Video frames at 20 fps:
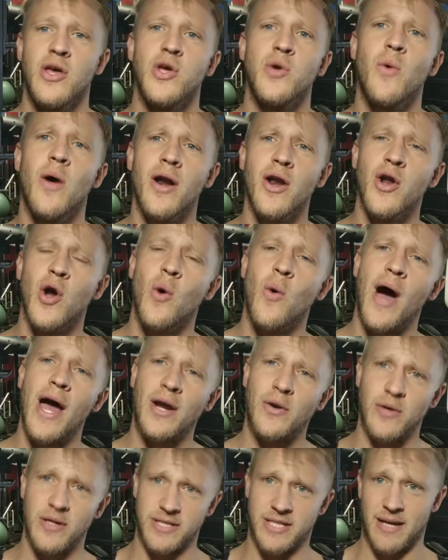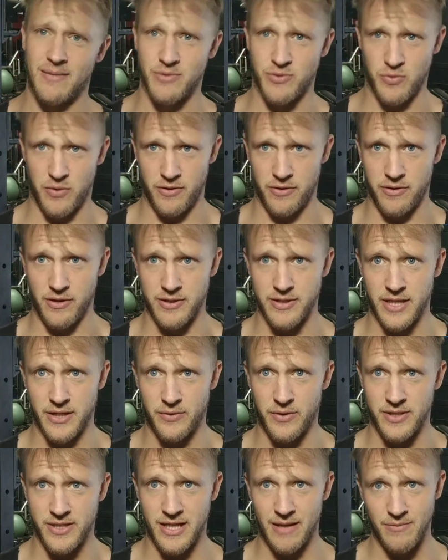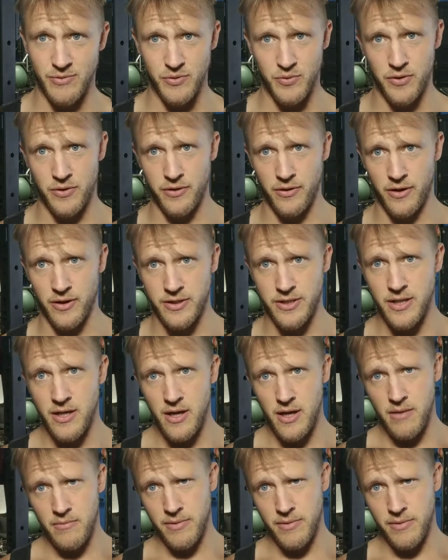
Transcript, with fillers: You want to know why Chris Hemsworth looks like Chris Hemsworth looks?